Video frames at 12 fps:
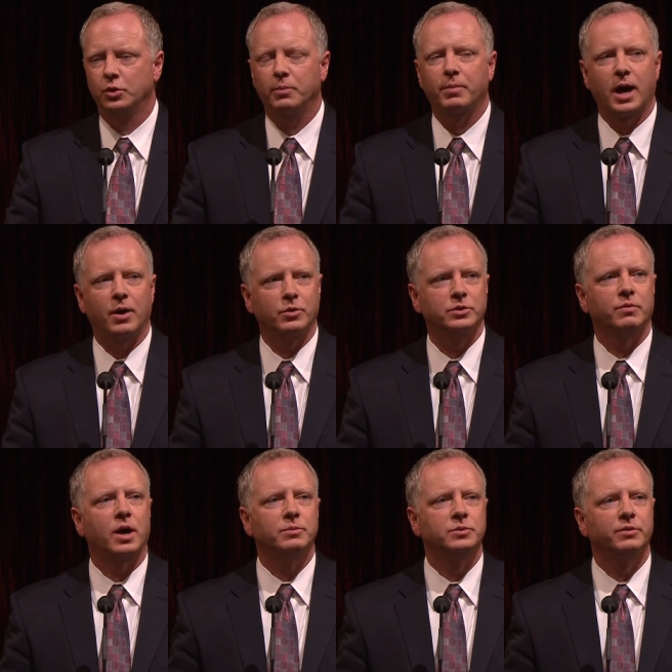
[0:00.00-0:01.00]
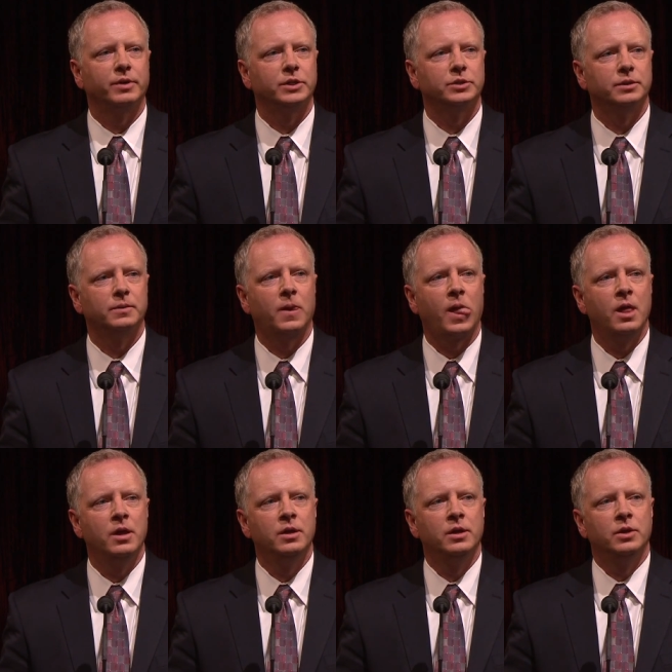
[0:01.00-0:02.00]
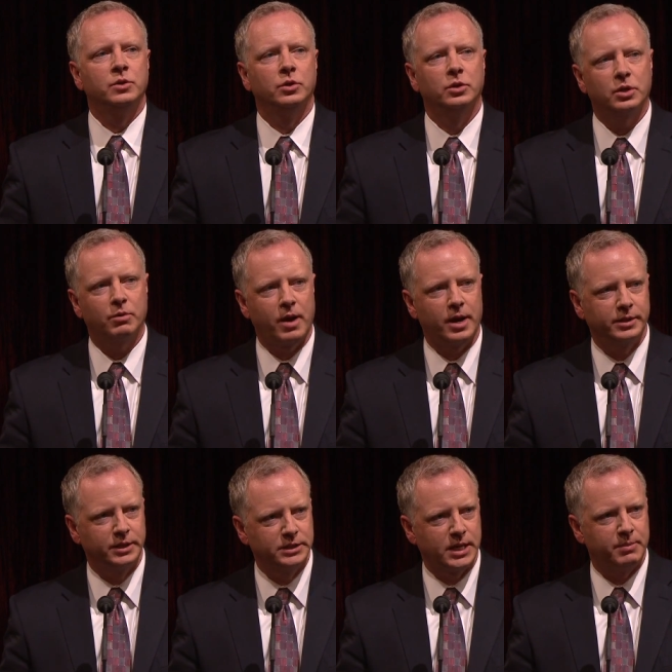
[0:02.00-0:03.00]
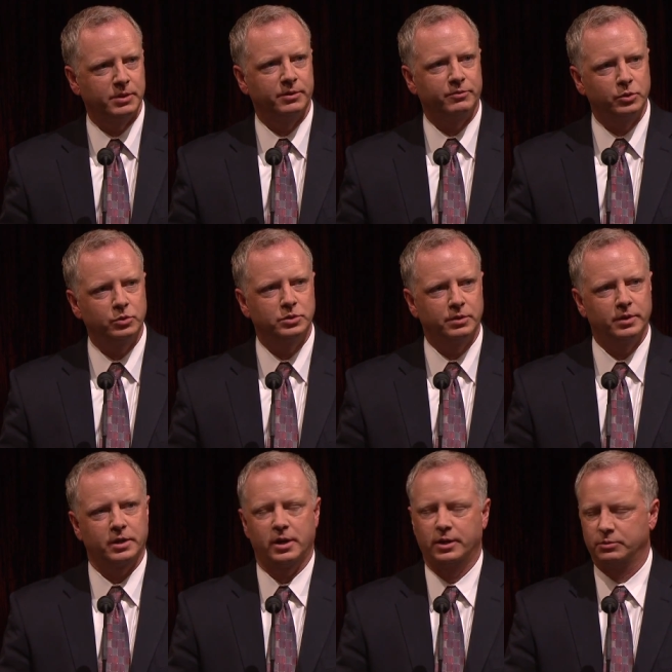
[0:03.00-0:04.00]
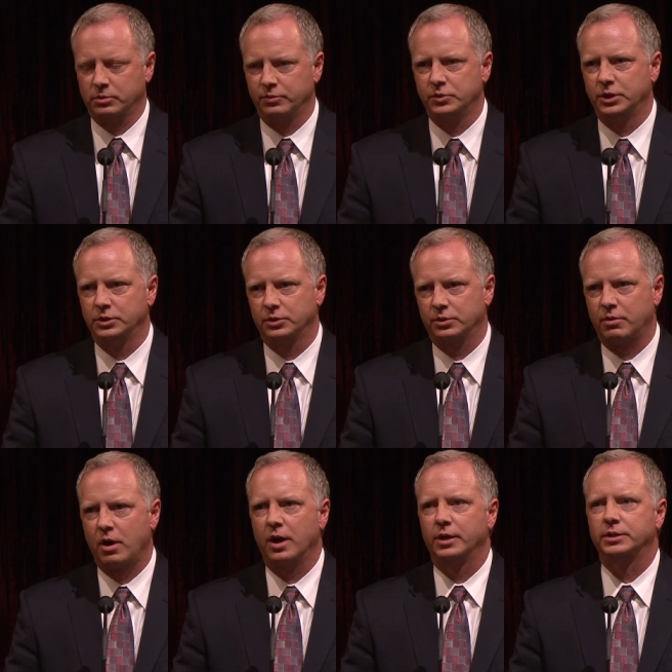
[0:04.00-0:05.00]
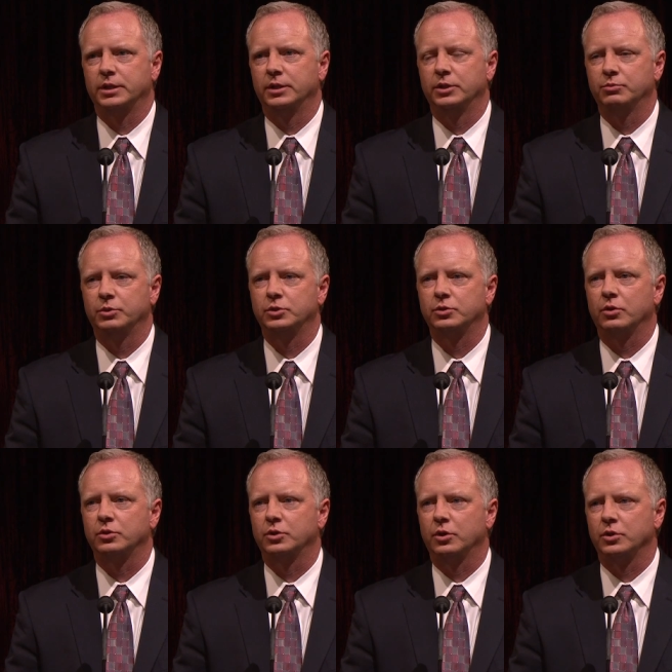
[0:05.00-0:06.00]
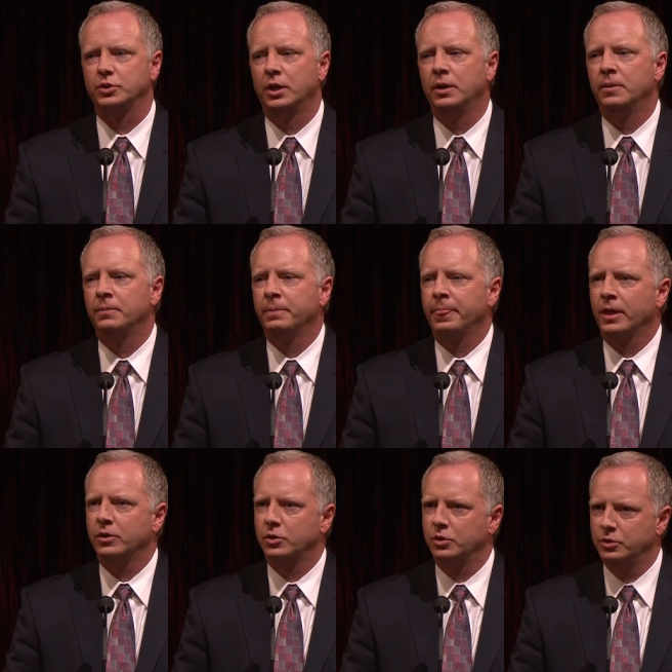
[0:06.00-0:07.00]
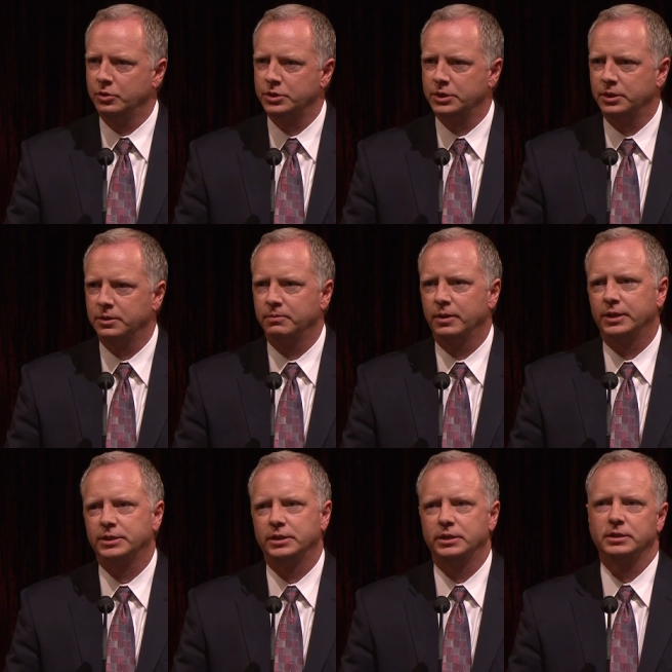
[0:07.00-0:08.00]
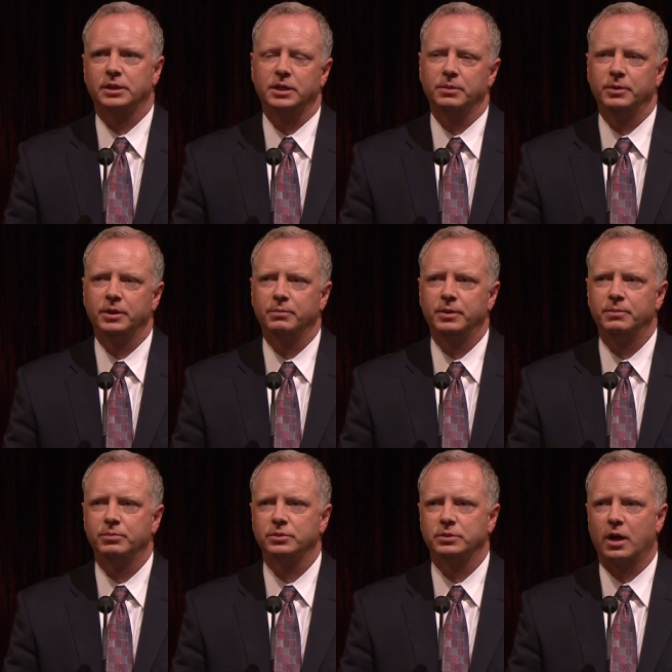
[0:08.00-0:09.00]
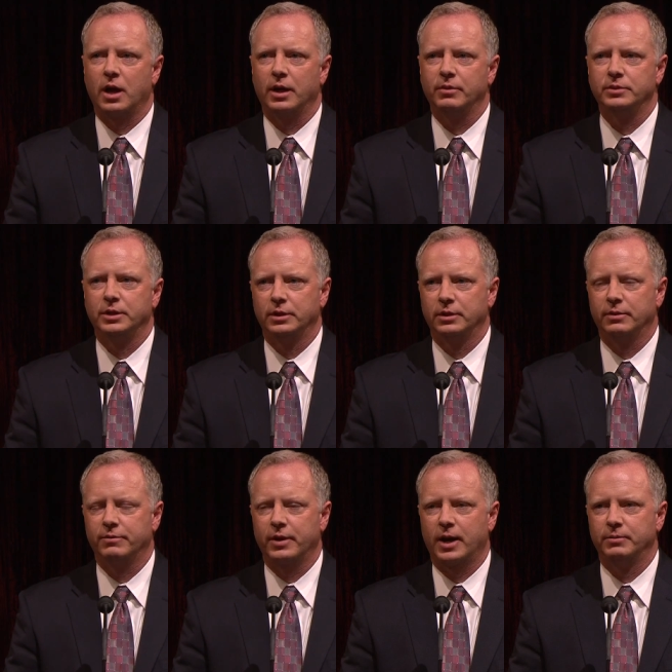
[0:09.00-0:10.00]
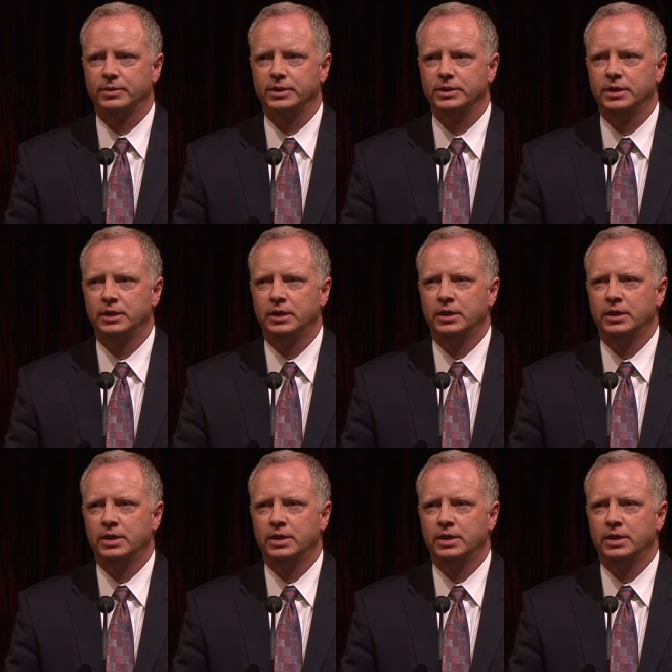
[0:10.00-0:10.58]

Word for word: your powers of observation to look around and examine the fruits of the gospel of Jesus Christ and his restored church. Do you see the blessings that can be in people's lives and in their families?